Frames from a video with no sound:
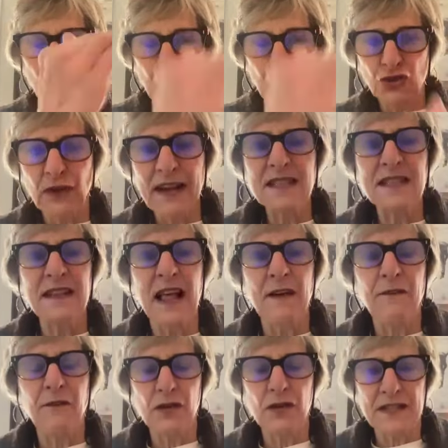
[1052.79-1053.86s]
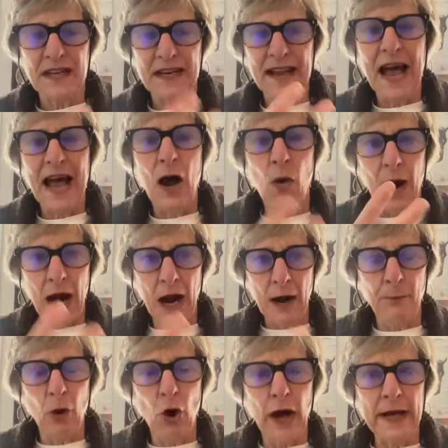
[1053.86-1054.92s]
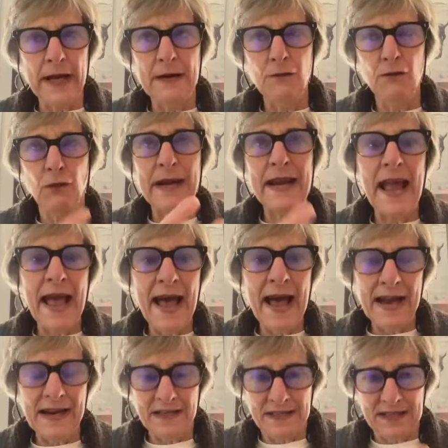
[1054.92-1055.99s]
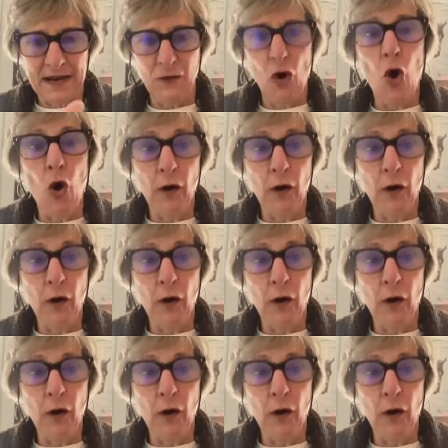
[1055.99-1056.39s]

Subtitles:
stress levels and how our body reacts and